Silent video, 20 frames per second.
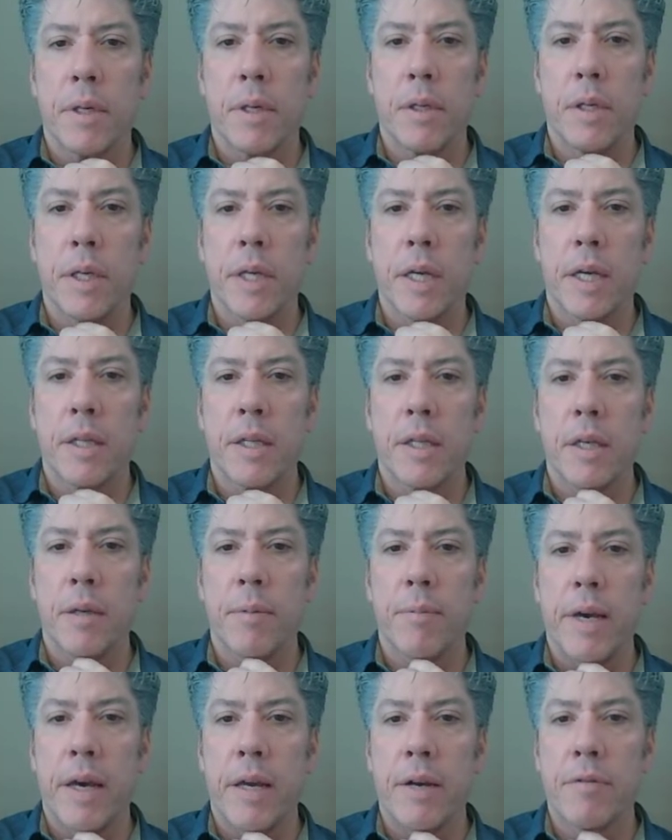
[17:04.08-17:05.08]
to look at the
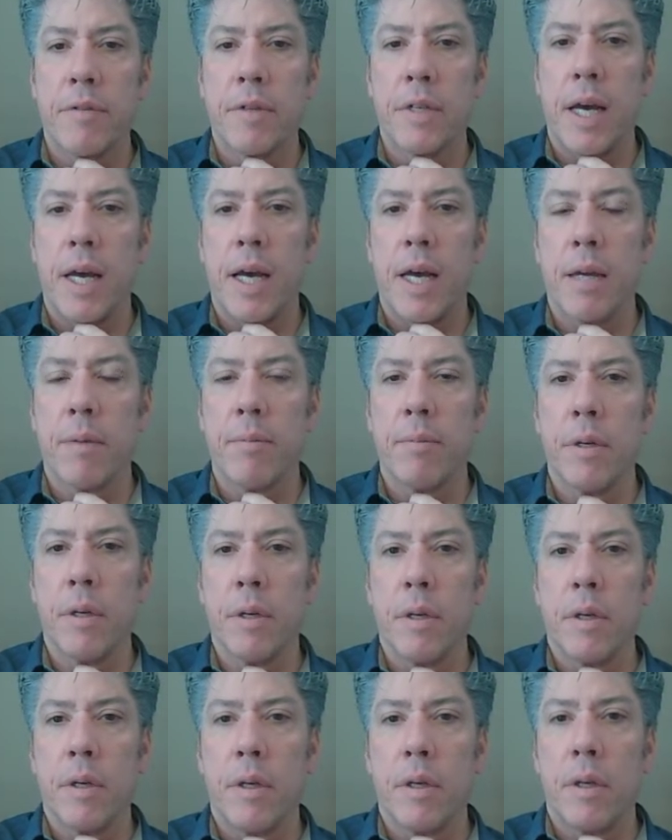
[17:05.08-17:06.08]
amount of time
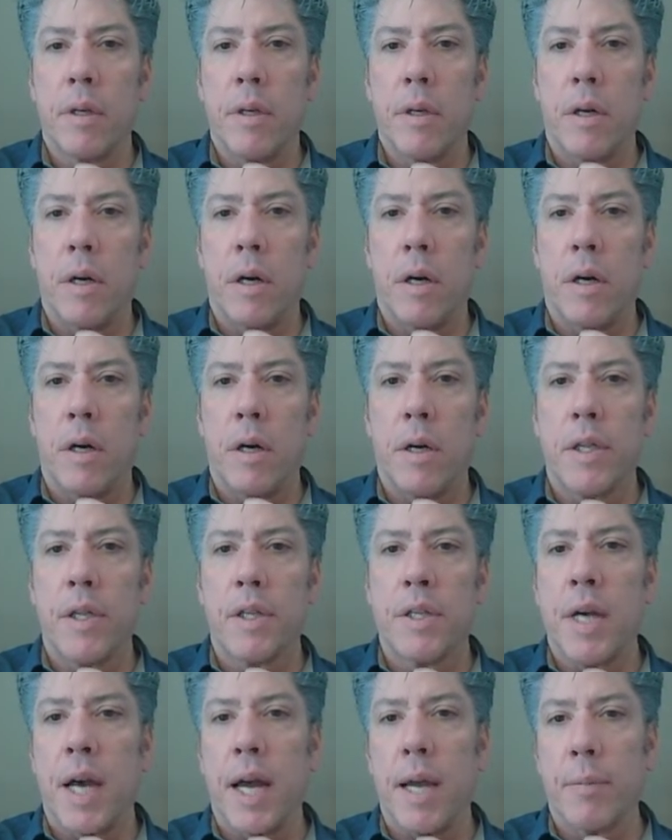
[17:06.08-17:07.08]
on the
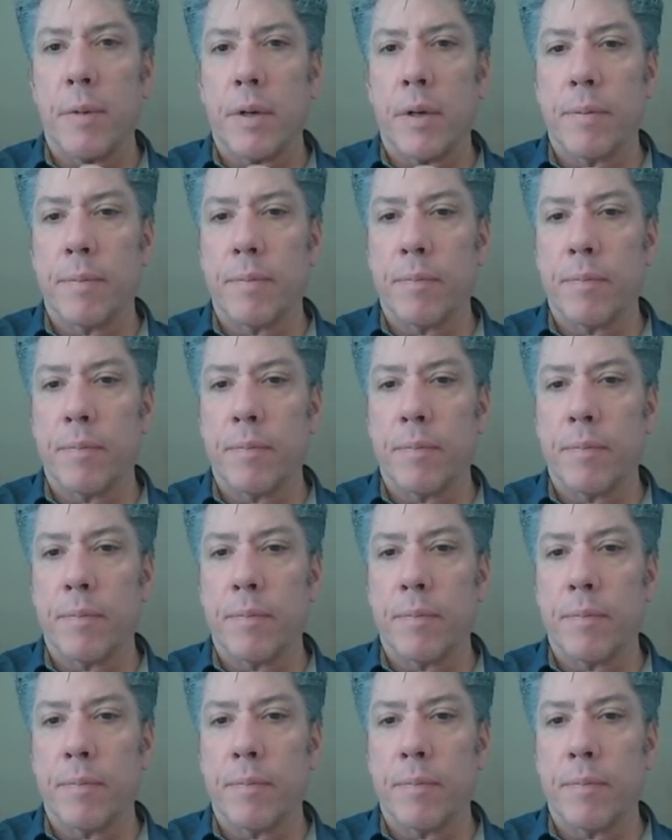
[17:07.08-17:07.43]
timer.